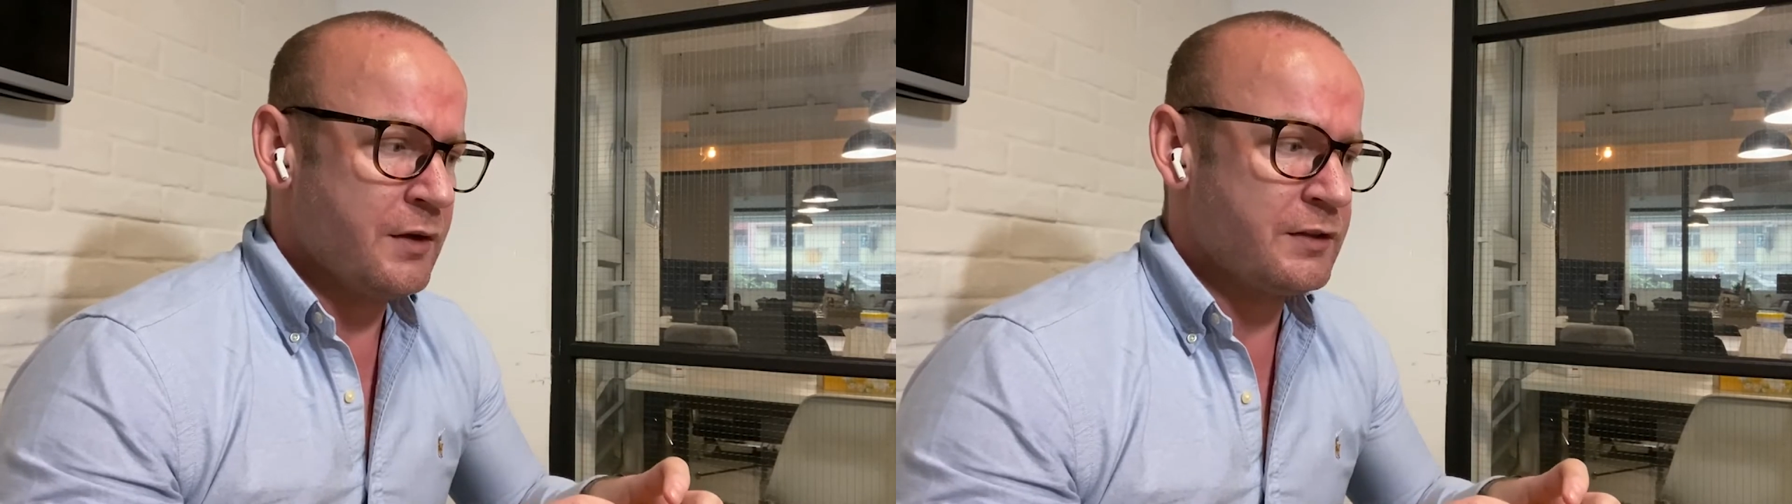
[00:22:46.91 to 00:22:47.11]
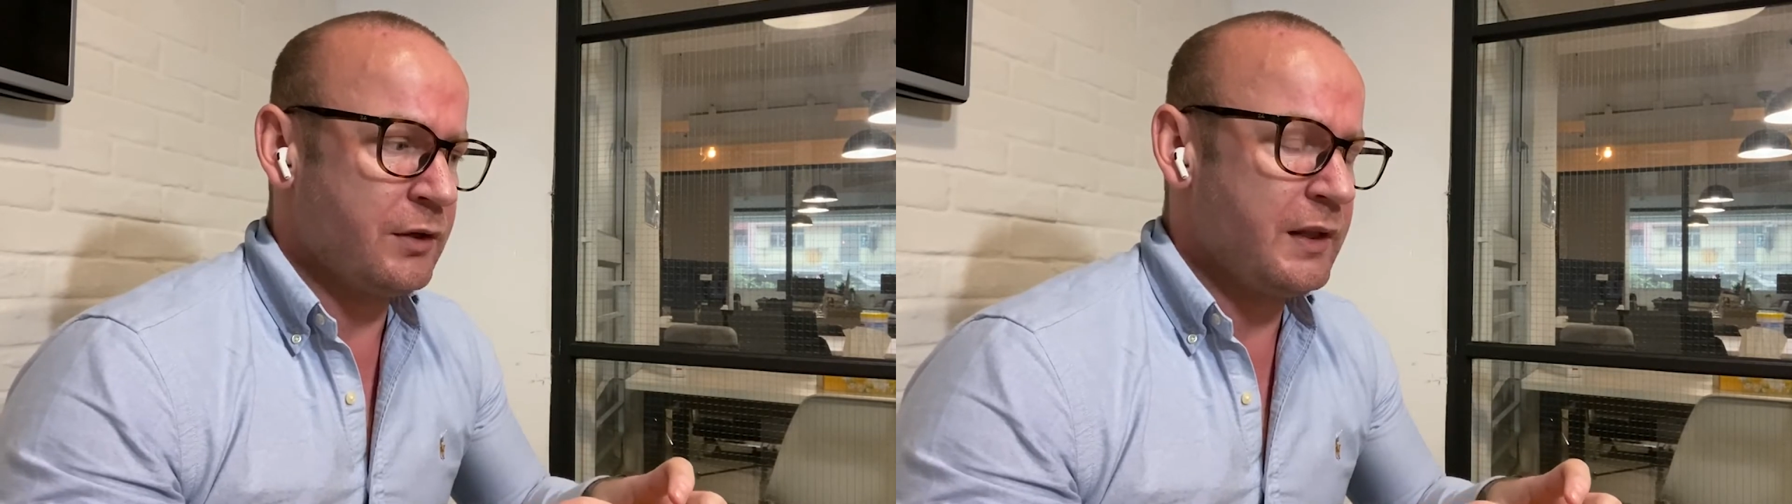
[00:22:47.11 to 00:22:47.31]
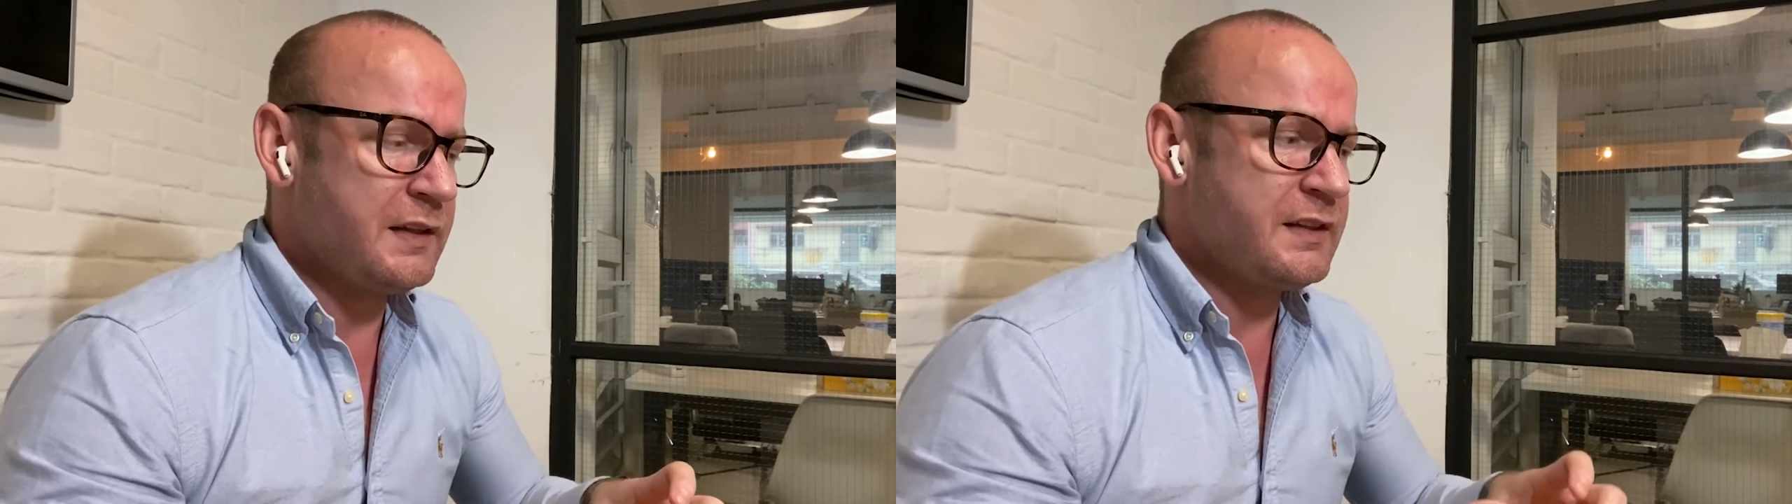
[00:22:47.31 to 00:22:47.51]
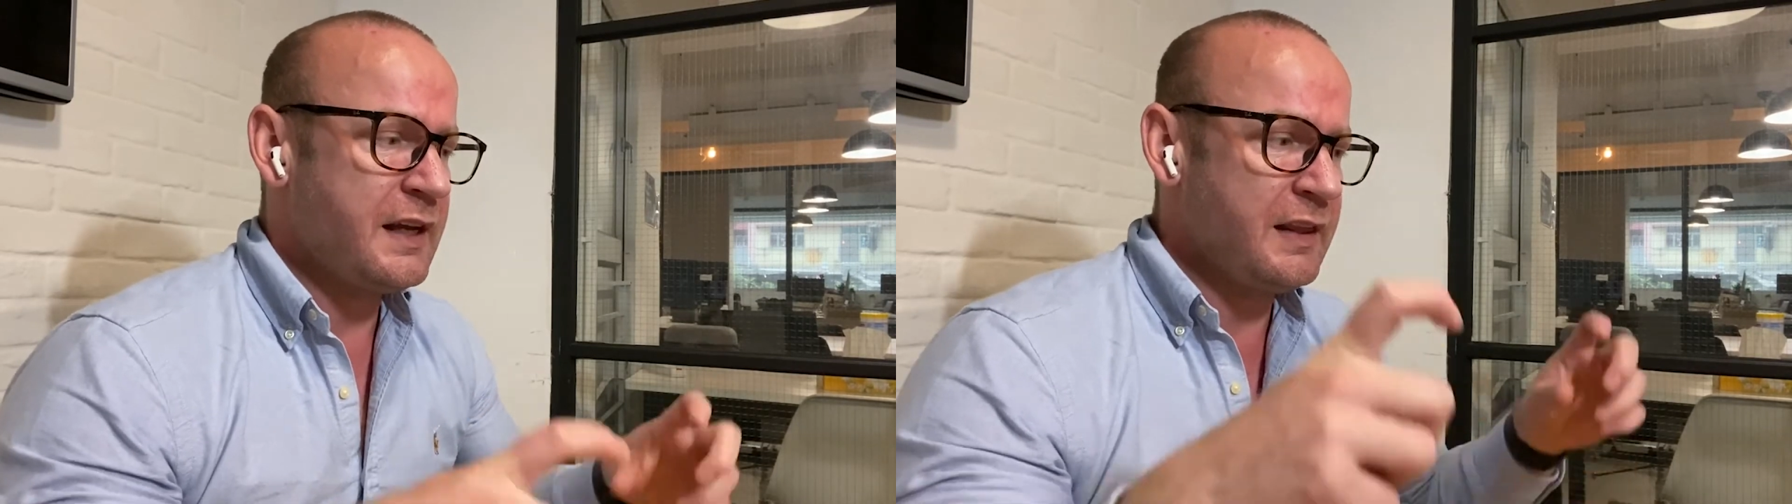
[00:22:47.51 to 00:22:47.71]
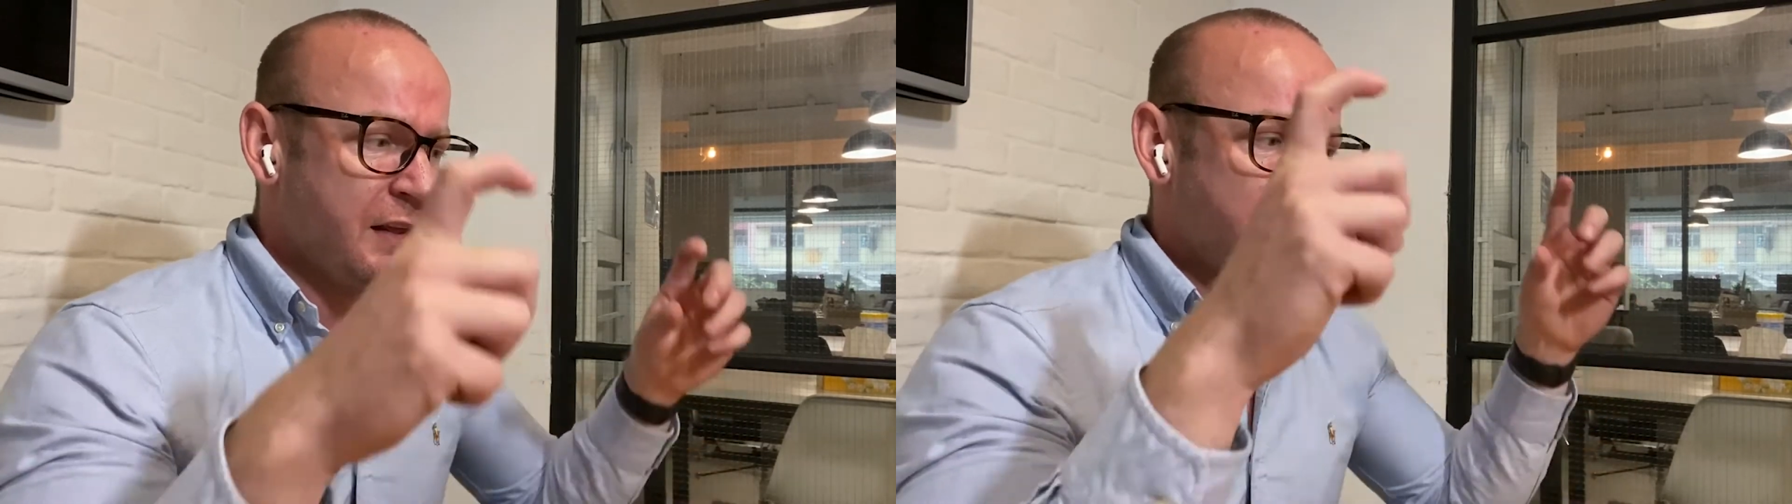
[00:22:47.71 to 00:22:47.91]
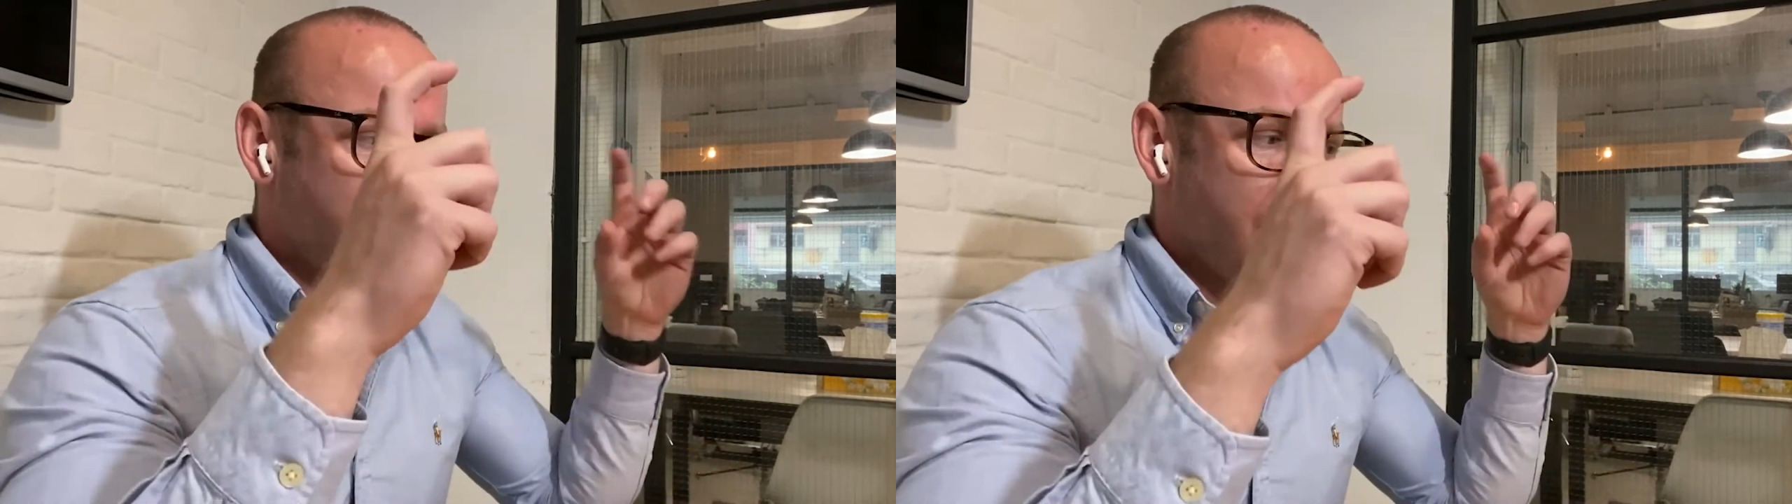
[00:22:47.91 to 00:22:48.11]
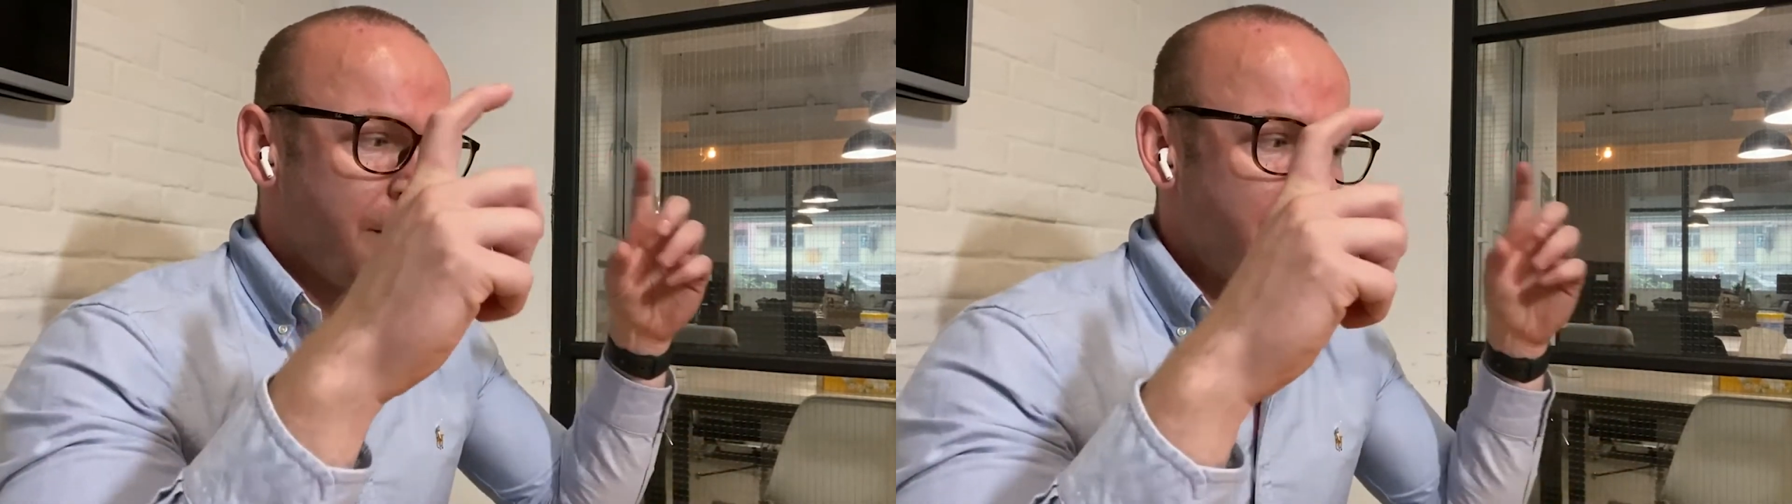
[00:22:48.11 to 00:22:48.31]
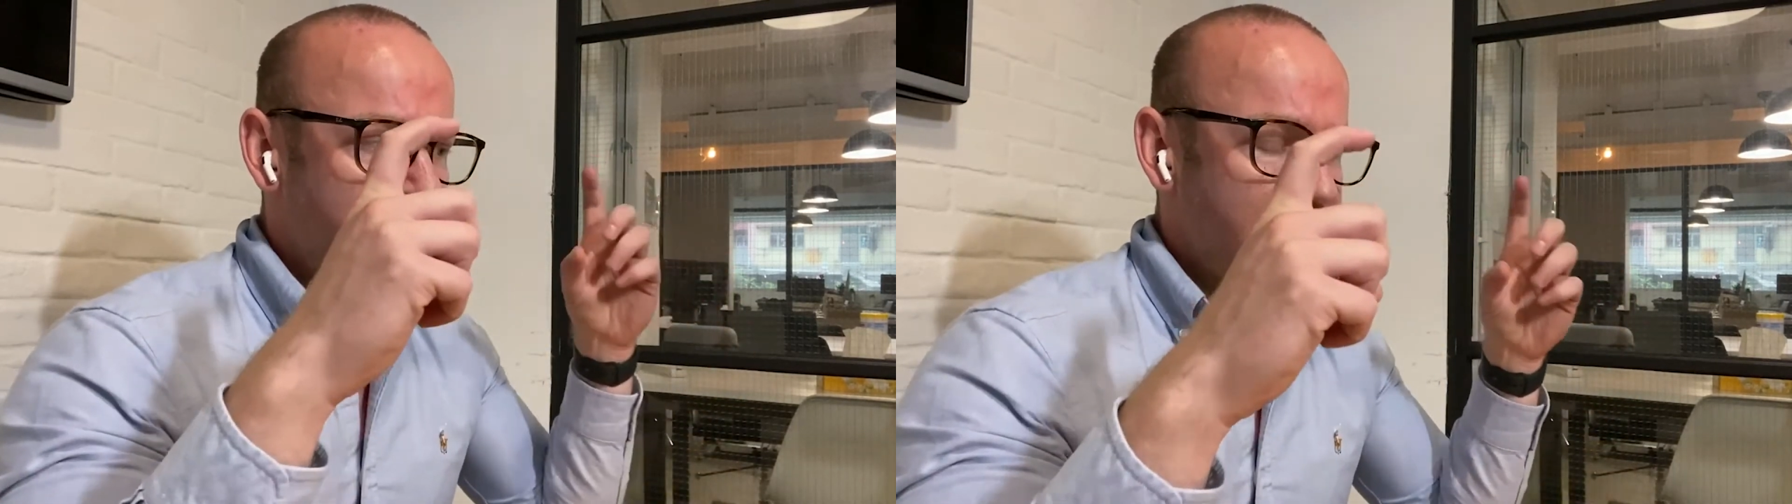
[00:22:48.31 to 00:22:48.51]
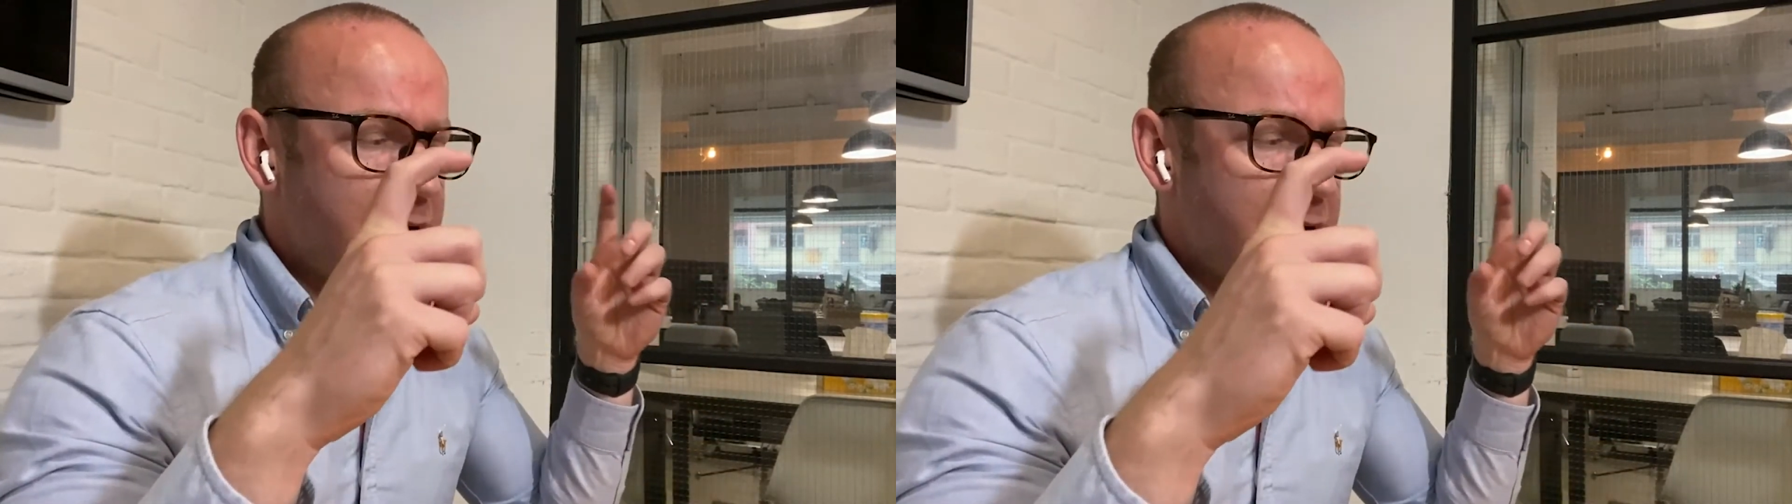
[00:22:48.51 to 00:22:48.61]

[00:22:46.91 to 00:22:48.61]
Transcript: So let's say that your company